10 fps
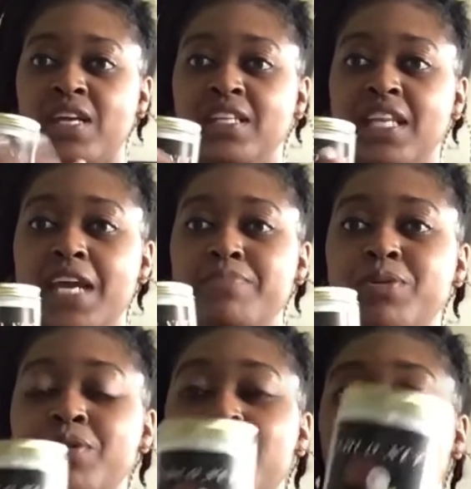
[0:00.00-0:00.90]

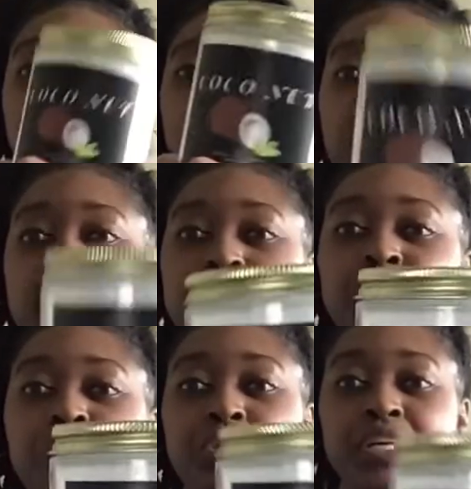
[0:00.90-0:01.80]
label, but I'm
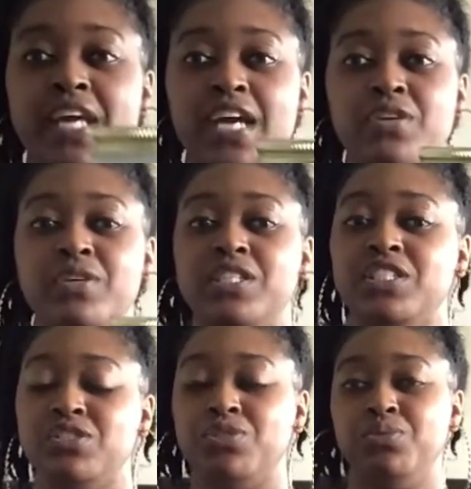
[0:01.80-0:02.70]
sure that you can
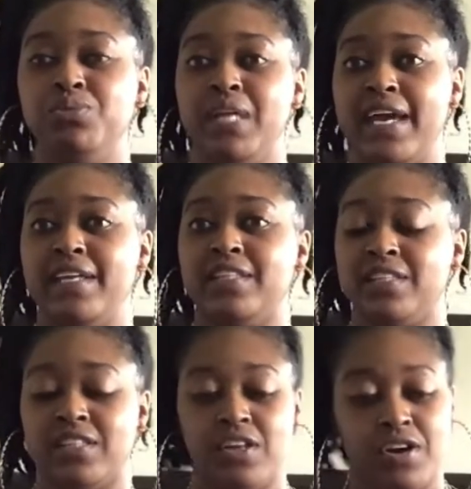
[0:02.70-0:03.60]
just do like
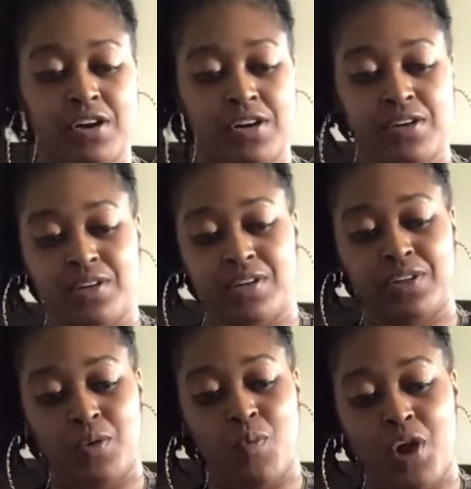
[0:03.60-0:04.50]
the
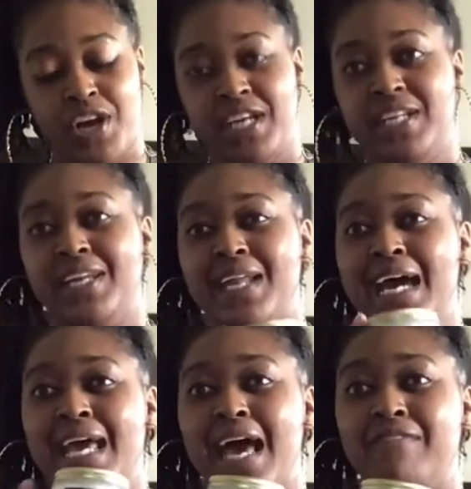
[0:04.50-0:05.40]
wording and
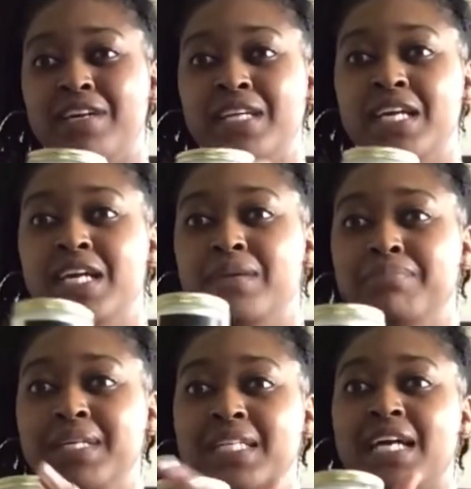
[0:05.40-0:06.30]
not have it
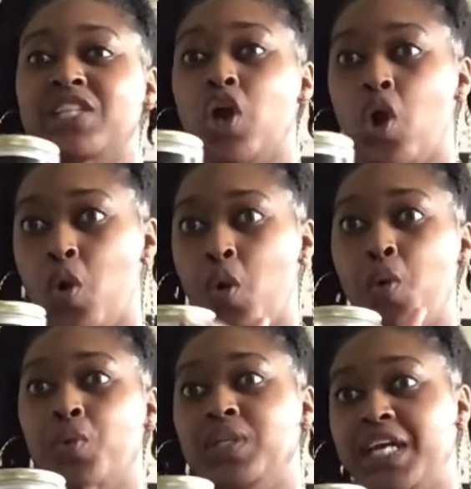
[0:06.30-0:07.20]
be like the
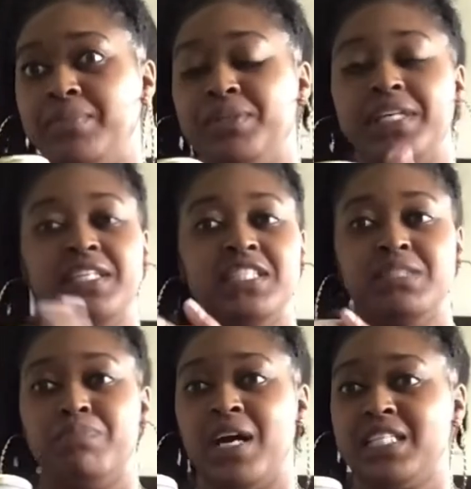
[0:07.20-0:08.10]
whole label. It could
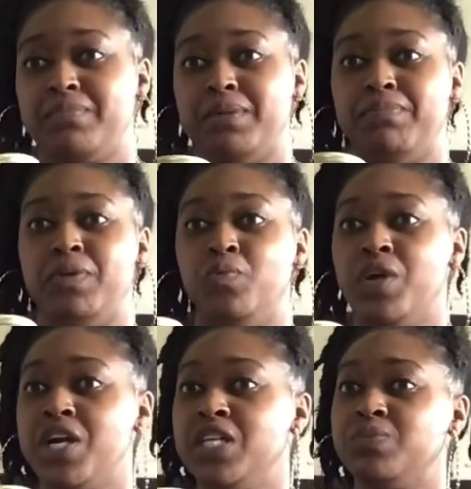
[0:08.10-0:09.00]
just possibly be
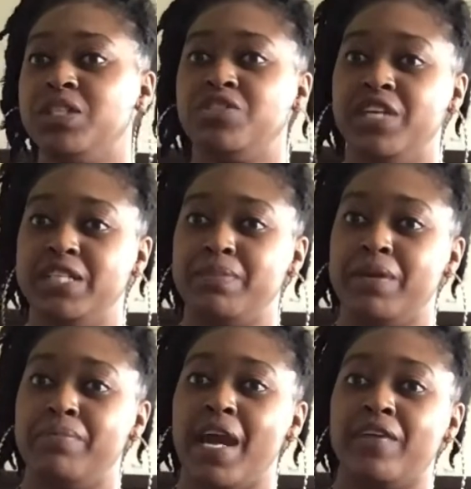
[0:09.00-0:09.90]
words with a
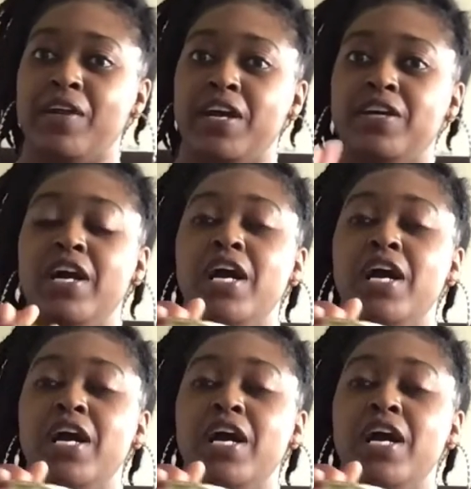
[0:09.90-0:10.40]
transparent background.